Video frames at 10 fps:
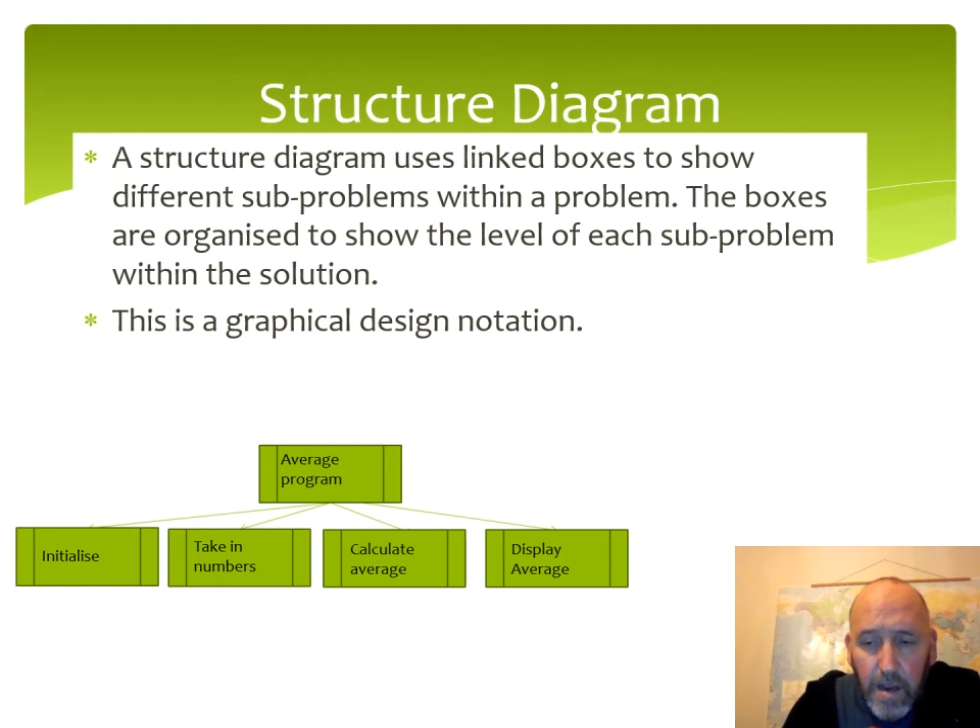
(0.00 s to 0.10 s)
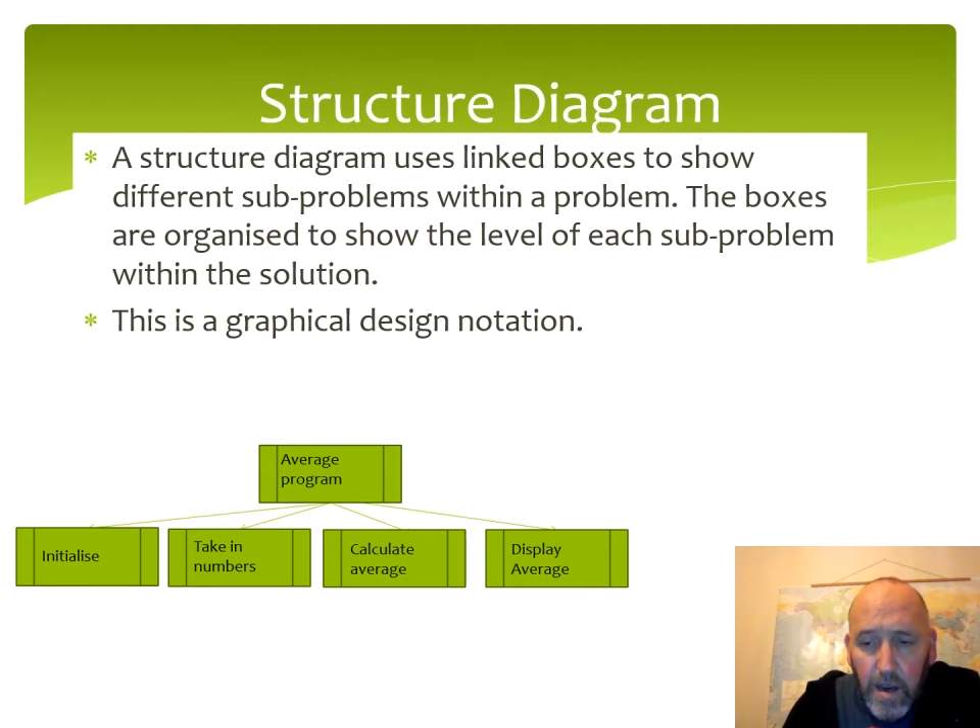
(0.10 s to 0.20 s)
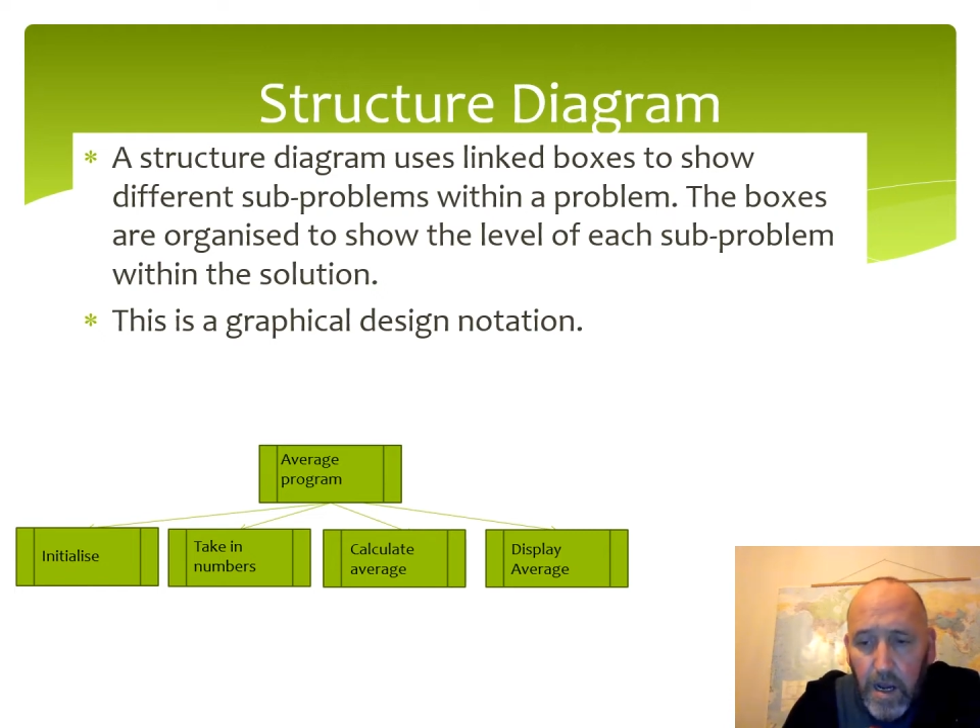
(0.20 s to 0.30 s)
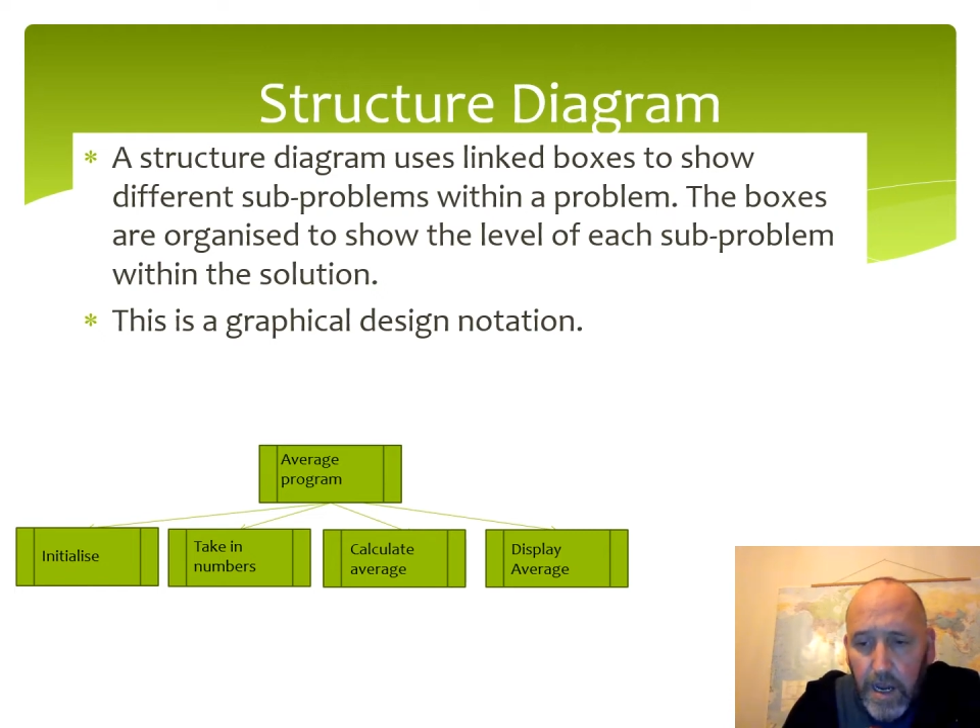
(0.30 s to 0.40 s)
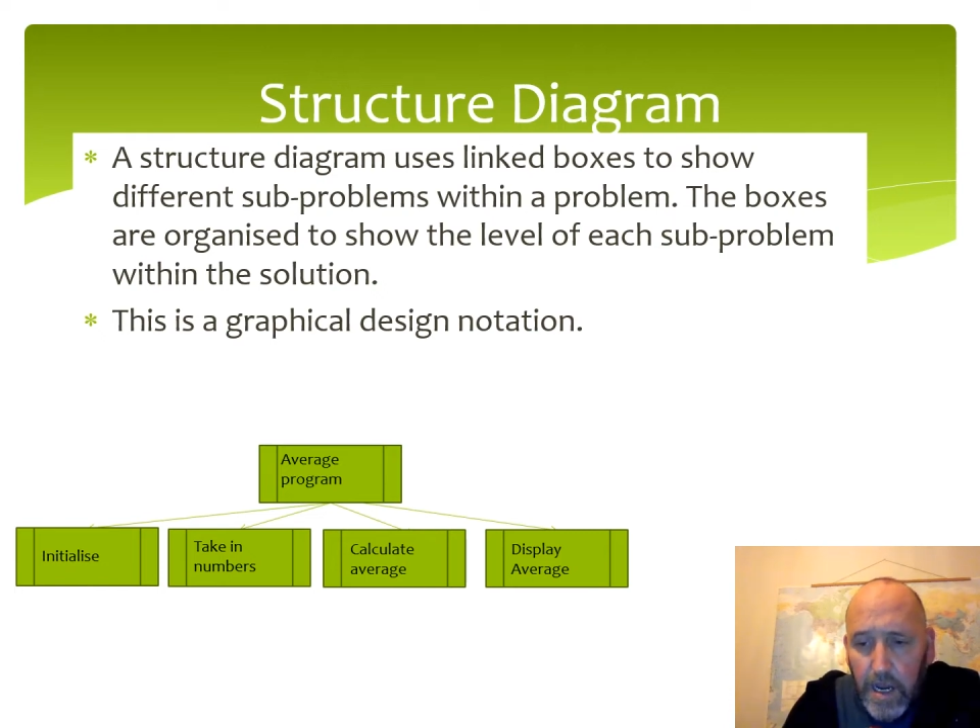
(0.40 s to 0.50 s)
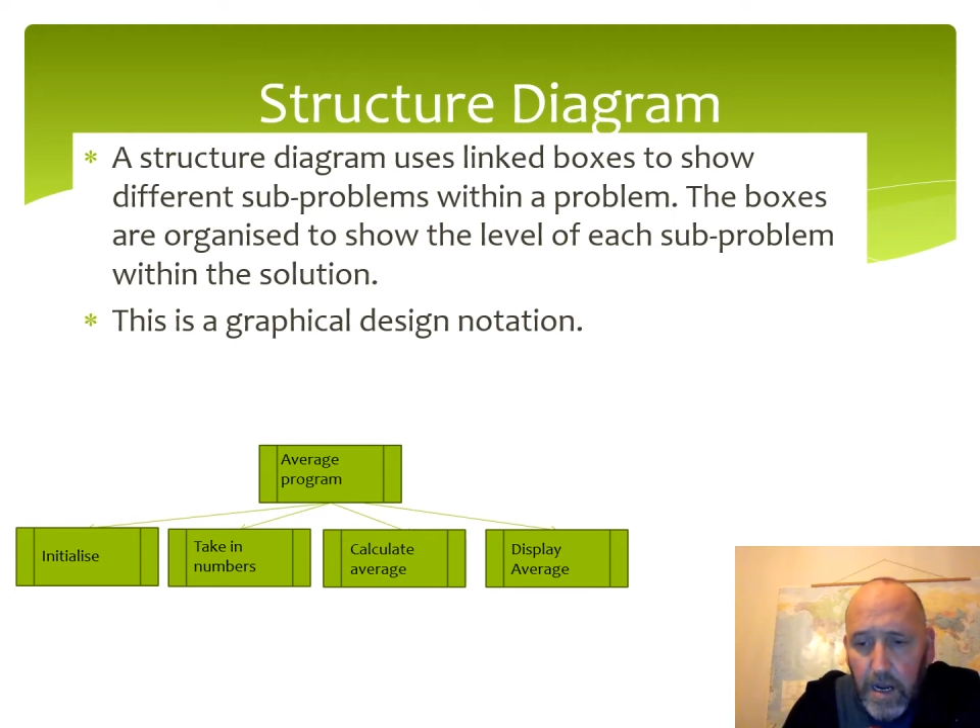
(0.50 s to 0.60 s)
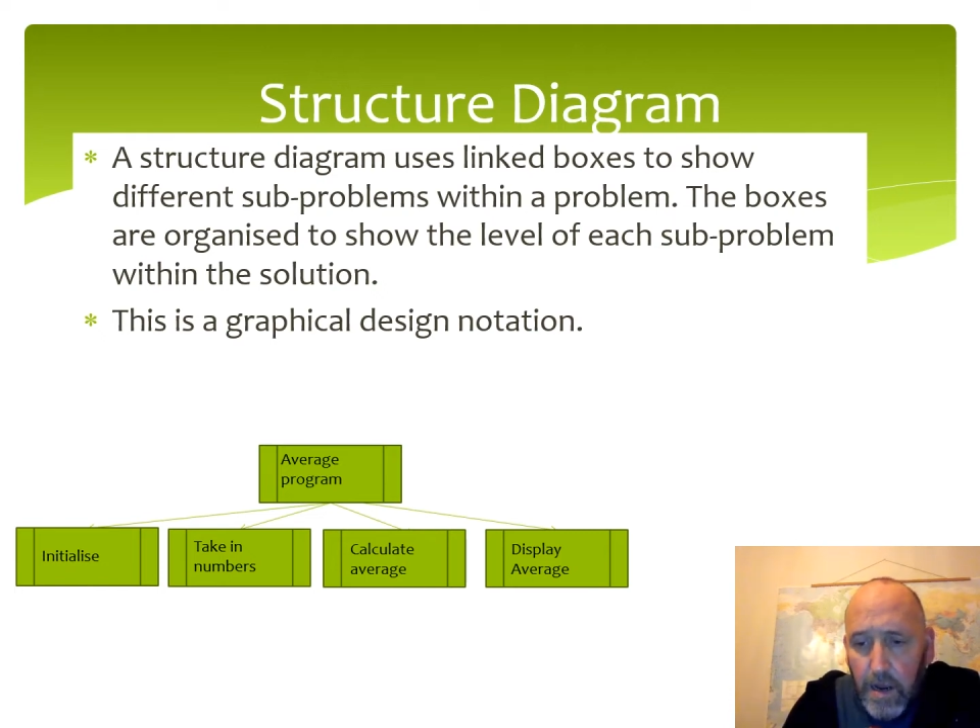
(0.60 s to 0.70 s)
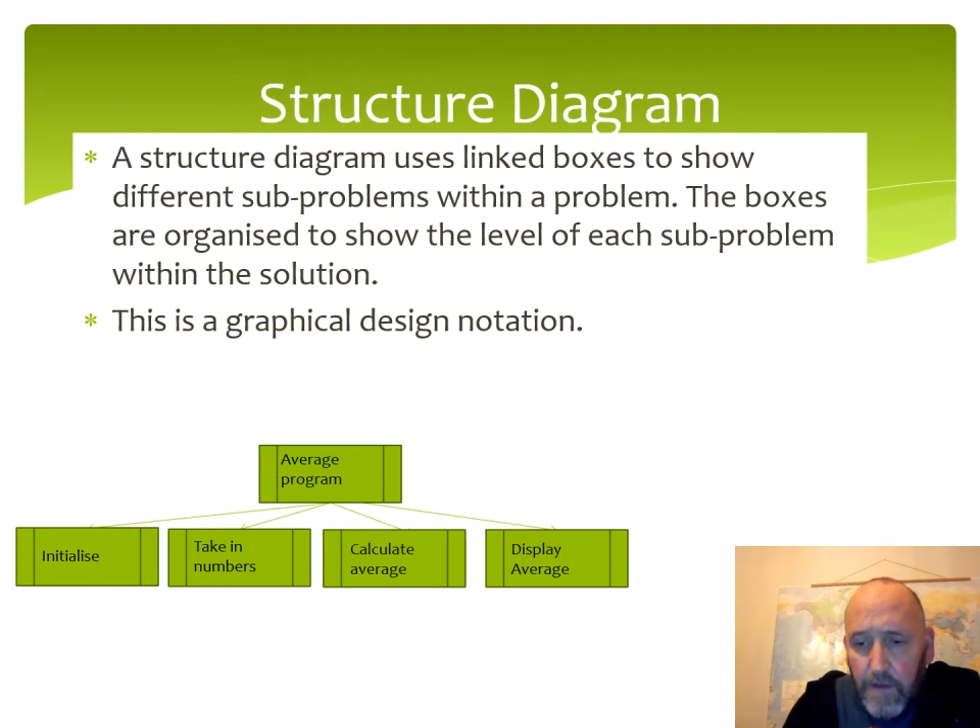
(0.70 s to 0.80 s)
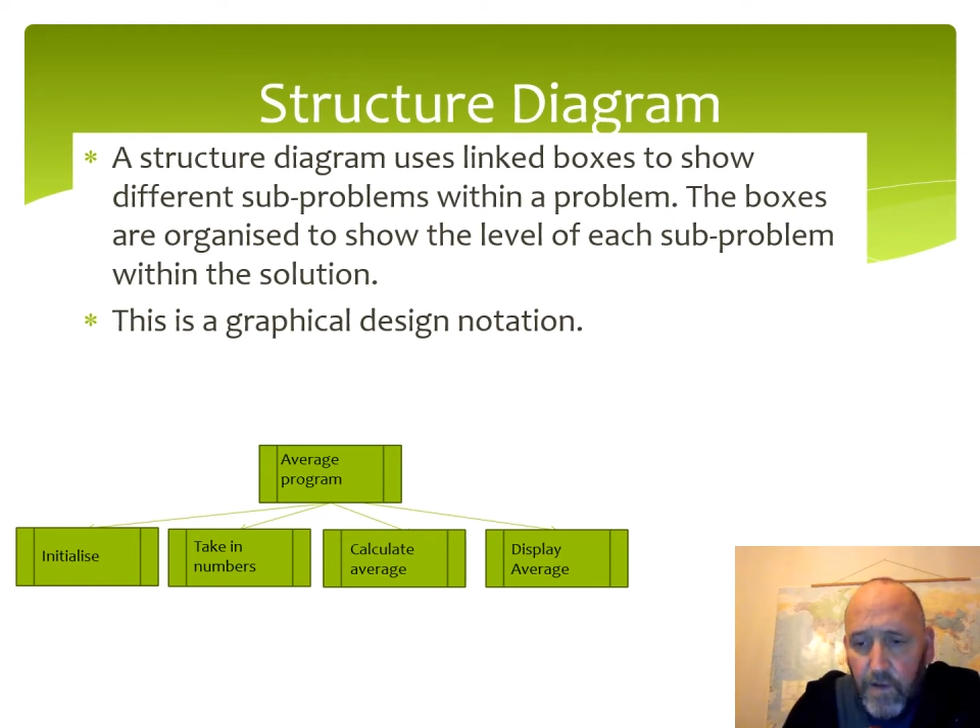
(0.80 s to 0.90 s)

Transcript: unlike a